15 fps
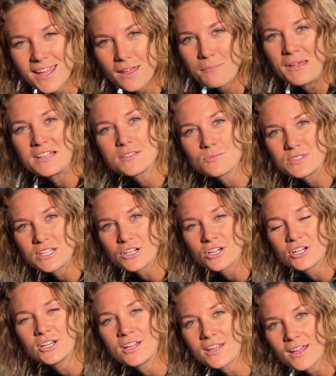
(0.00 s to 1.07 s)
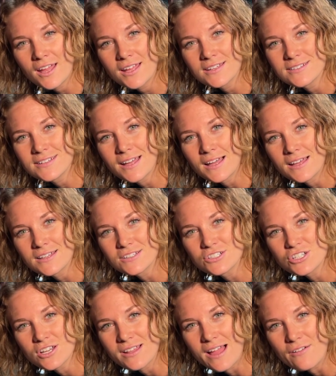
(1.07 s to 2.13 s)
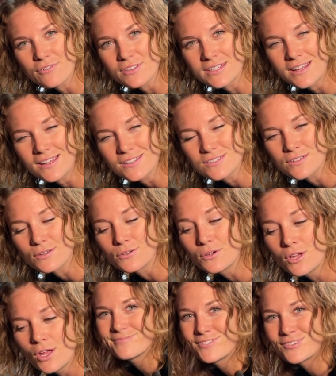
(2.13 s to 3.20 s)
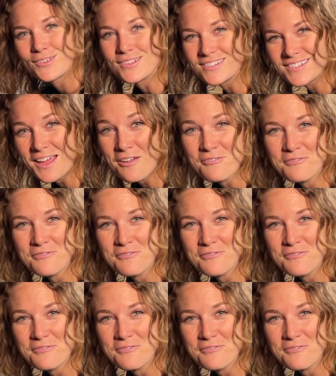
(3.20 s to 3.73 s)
make some dinner, and chill out for the night, so it's good stuff.